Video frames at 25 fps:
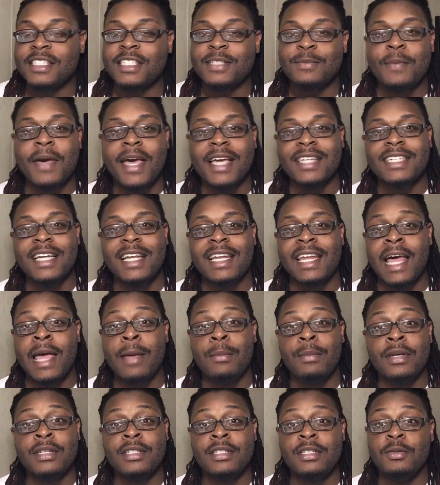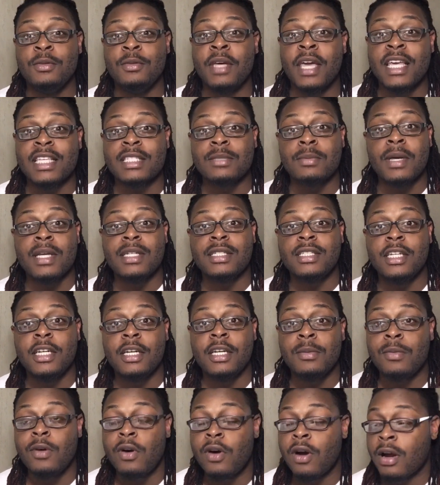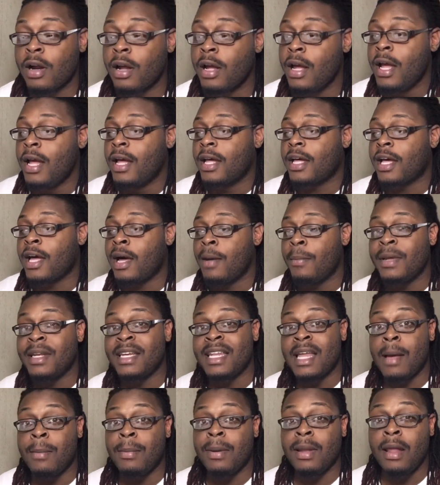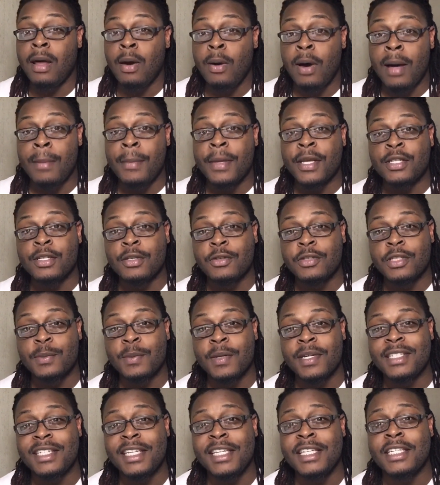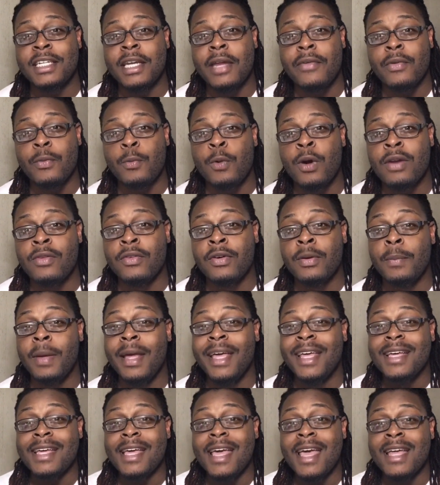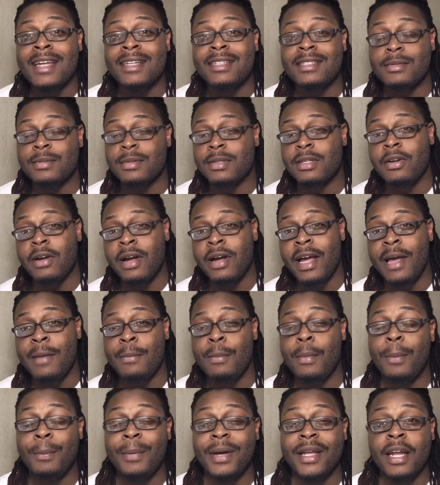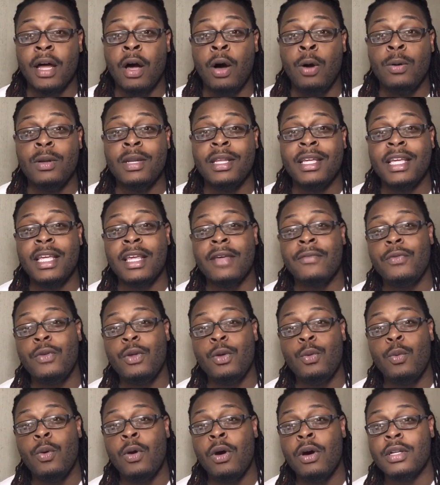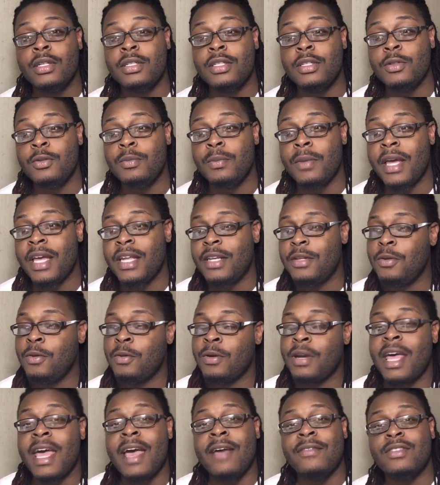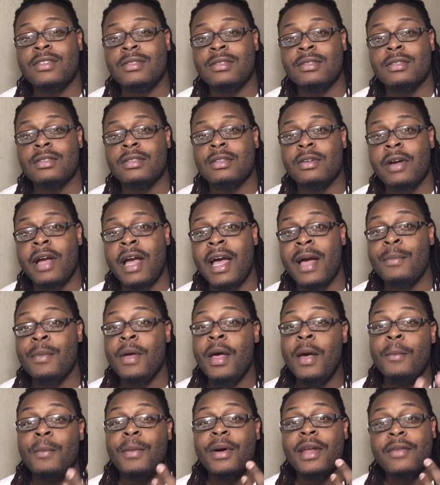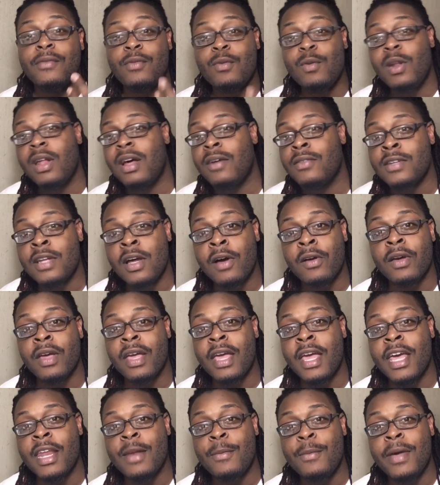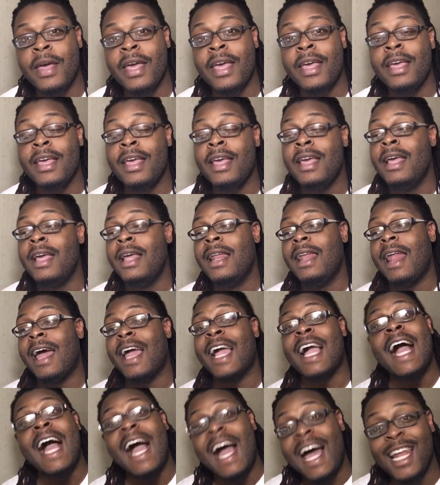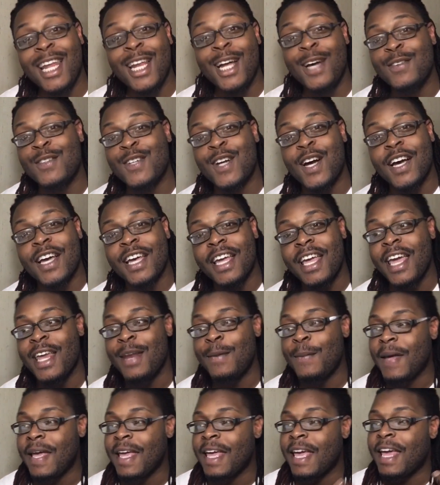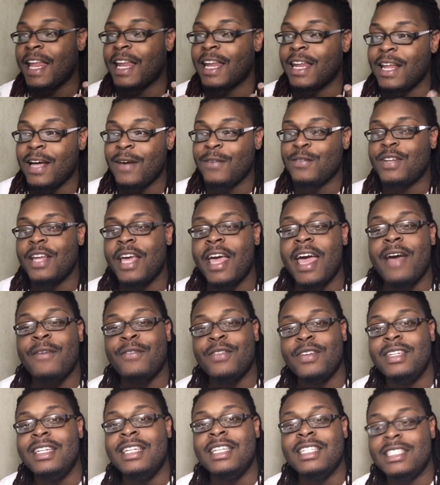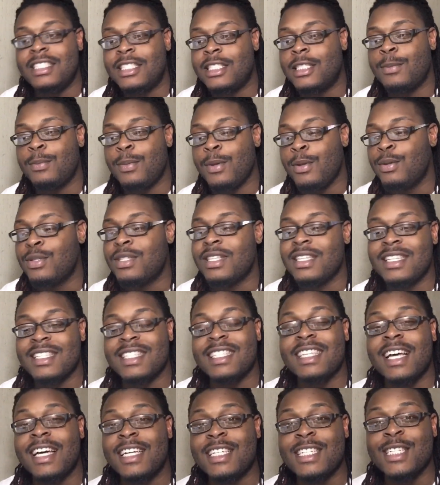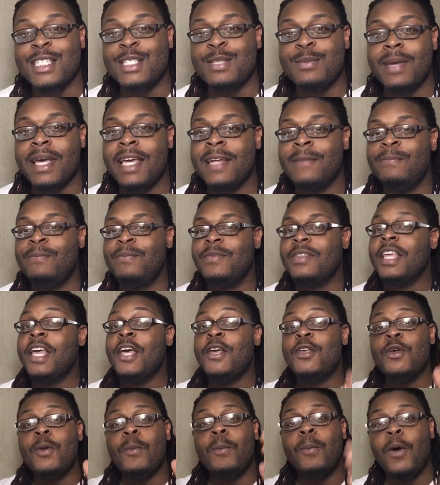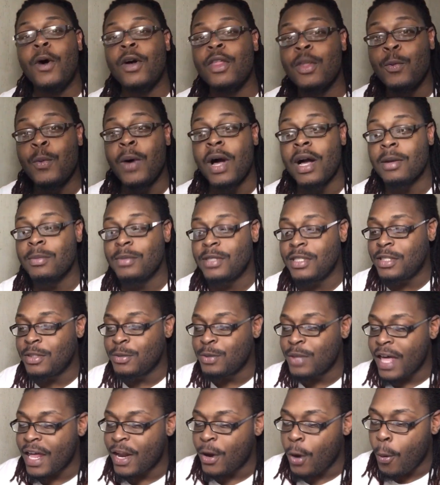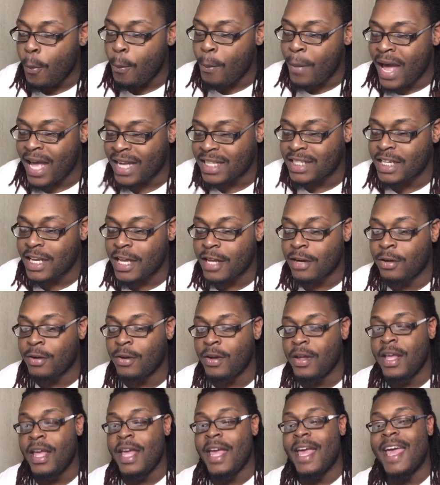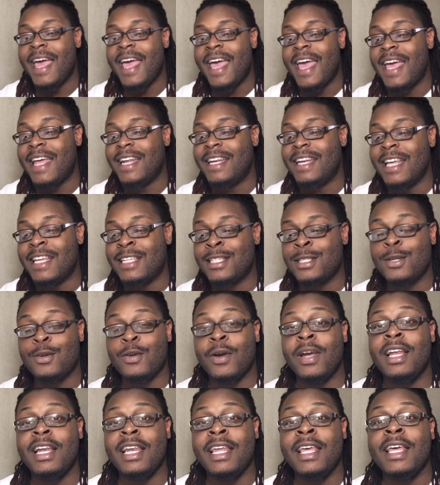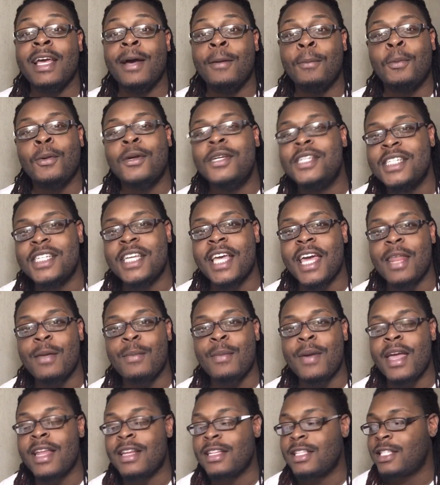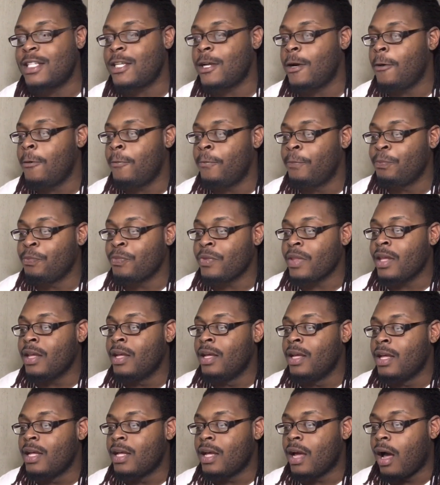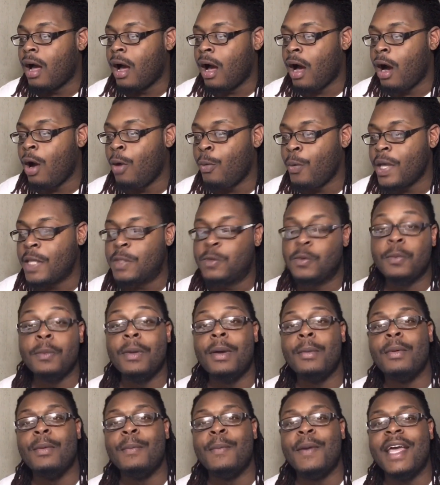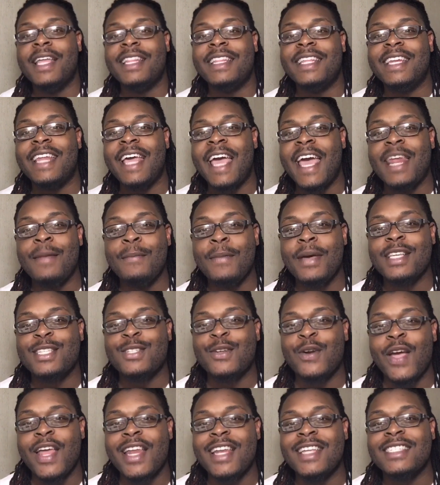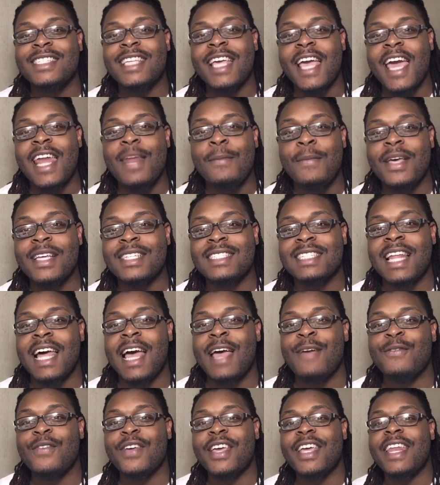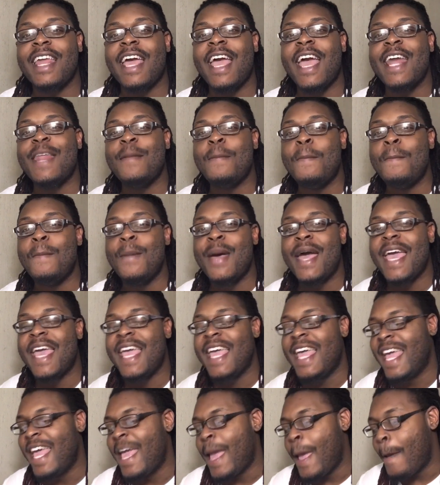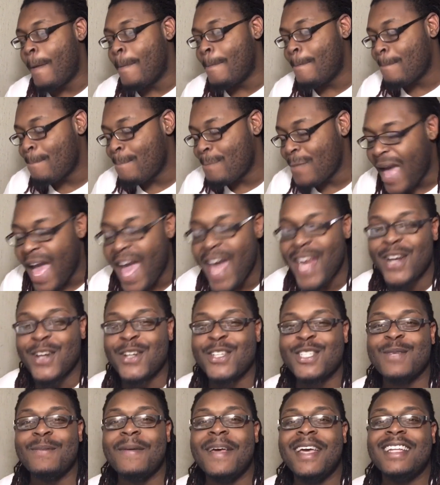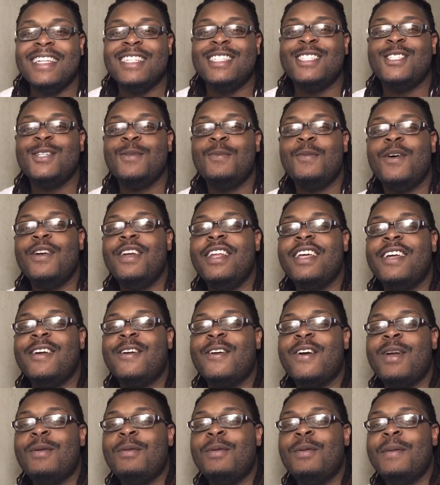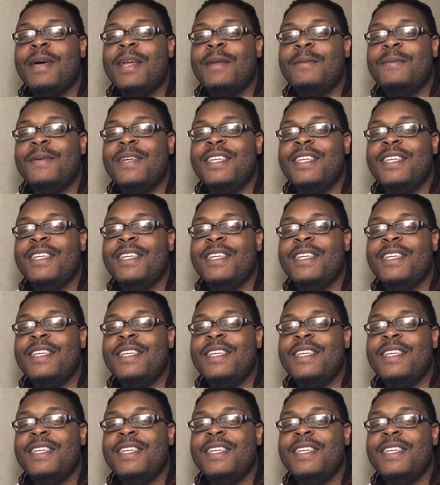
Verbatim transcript: Smash that like button till you can't smash it anymore. Comment down below. I'll make sure to respond to each and every one of them. And subscribe, but only if you want to, man. You don't have to subscribe, but if you love talking anime, like I love talking anime and love to have these disputes and discussions, man, you're more than welcome to do that on my channel and it's greatly appreciated, man. So, always remember, man, that anime is greatness, anime is life, and anime matters, man. This is your boy Nick Incredible, man.